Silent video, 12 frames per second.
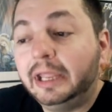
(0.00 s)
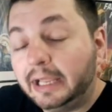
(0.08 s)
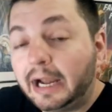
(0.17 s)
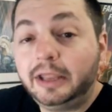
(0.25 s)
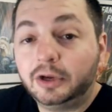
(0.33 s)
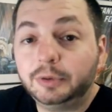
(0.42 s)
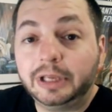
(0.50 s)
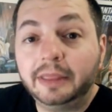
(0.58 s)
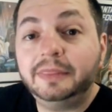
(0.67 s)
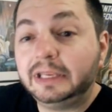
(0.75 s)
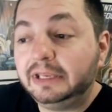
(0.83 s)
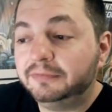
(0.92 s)
And I agree. I
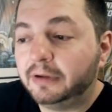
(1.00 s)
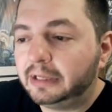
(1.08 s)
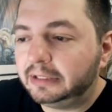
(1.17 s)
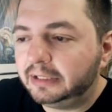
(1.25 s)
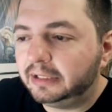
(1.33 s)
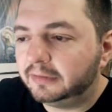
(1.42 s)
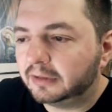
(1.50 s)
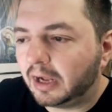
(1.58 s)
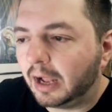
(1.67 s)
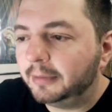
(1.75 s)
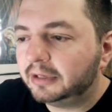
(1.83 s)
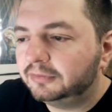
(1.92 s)
think he finally did in the
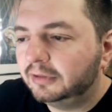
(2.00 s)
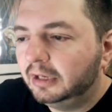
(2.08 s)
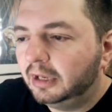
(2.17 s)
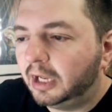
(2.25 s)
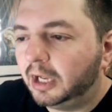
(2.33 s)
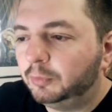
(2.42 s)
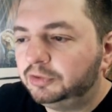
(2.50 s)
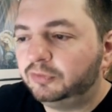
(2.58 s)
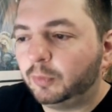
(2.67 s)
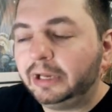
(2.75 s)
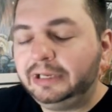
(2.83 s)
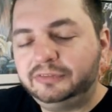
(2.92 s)
comics, which is
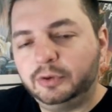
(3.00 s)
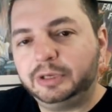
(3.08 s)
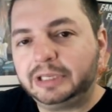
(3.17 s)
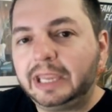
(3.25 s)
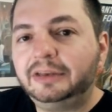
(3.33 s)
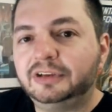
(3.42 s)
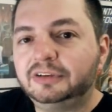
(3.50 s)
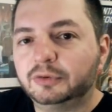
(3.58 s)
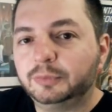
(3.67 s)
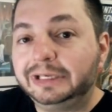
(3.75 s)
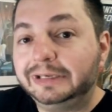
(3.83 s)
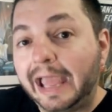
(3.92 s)
why he's so engaging to
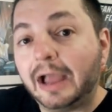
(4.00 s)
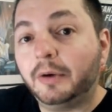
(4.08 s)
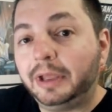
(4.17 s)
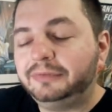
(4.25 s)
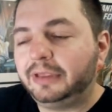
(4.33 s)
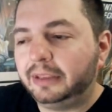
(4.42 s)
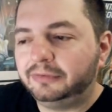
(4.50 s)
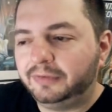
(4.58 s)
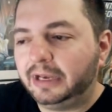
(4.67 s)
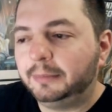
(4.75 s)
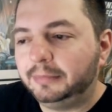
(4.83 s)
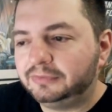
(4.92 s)
read now as
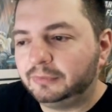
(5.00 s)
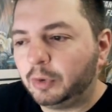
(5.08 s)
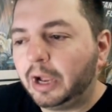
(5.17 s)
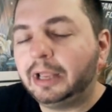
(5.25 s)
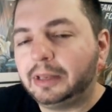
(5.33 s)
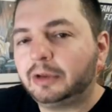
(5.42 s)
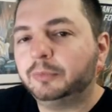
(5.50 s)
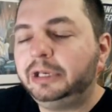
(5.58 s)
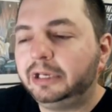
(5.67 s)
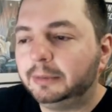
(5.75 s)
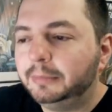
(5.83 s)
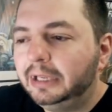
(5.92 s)
Venom, is why I like
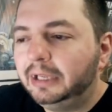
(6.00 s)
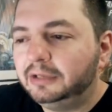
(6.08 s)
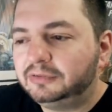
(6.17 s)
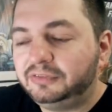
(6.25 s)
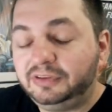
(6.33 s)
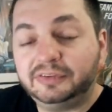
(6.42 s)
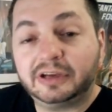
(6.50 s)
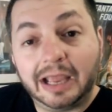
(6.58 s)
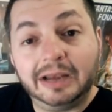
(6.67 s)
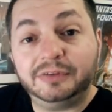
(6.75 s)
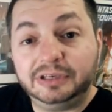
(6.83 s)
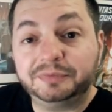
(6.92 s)
reading him, is because he's a
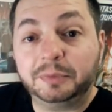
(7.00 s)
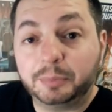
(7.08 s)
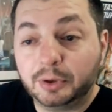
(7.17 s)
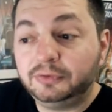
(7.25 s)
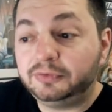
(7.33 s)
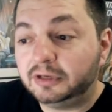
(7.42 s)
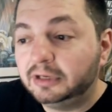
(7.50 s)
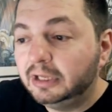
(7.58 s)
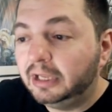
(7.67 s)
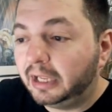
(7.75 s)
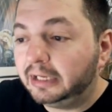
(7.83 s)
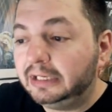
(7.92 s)
kind of a different person,
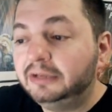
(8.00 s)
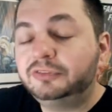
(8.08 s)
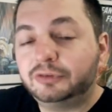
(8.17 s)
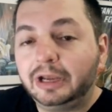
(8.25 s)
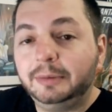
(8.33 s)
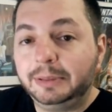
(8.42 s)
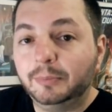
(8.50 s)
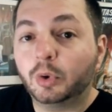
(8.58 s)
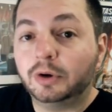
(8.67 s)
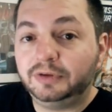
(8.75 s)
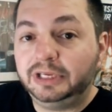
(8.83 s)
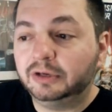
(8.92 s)
and he is trying to be
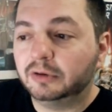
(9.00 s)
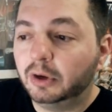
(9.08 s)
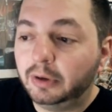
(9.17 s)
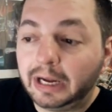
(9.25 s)
more of a hero.